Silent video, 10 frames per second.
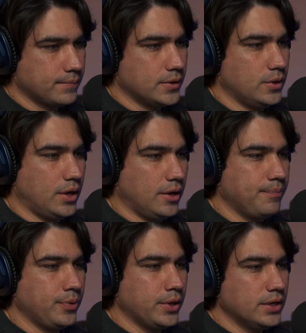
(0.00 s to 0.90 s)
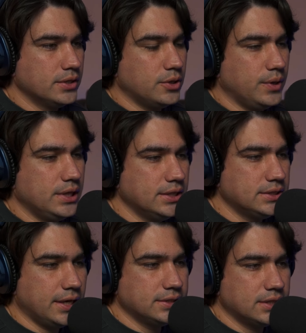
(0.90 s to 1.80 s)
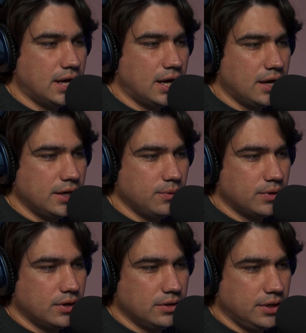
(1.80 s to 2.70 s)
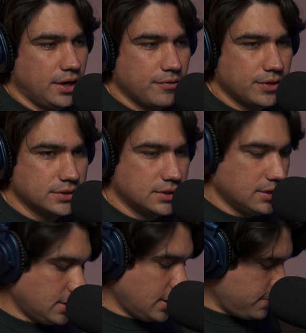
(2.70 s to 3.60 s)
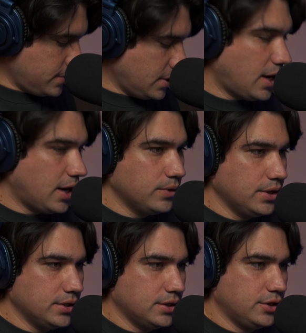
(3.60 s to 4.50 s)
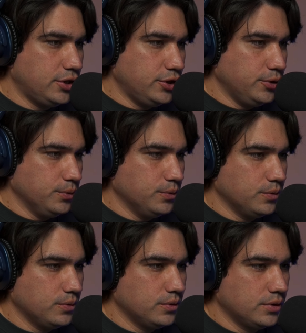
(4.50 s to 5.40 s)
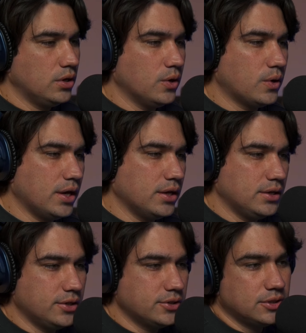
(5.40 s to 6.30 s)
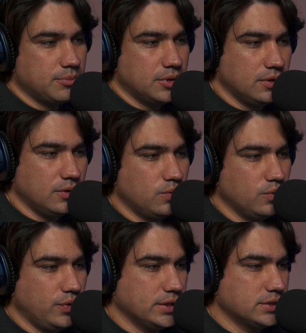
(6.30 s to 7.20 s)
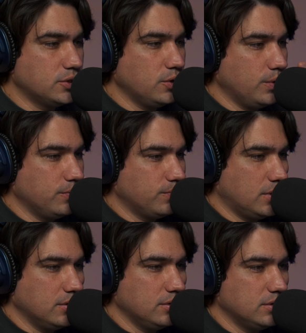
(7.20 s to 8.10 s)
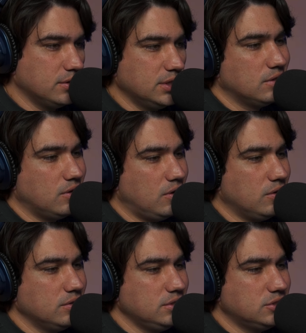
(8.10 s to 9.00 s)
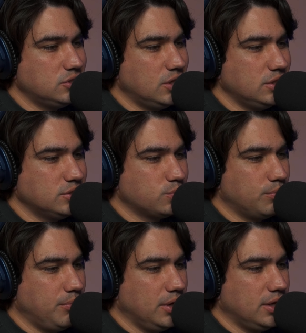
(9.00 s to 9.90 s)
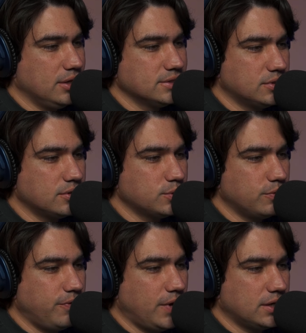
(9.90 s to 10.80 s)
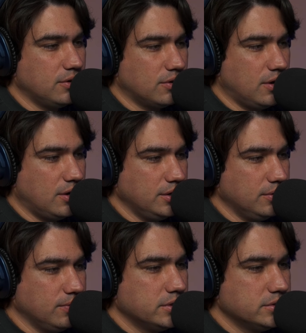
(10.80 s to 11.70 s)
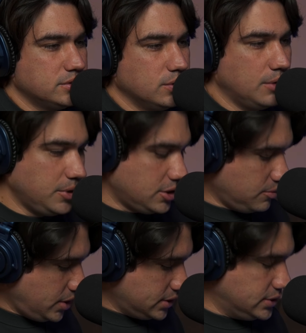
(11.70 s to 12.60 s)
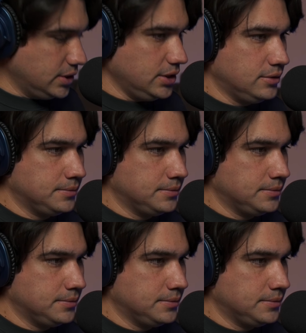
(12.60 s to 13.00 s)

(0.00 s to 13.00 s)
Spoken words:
Okay, so in this case, I want to delete everything to the left. I would hit Q. Okay, here's something that's going wrong. All these changes we're making is also affecting our audio. So let me Command Z.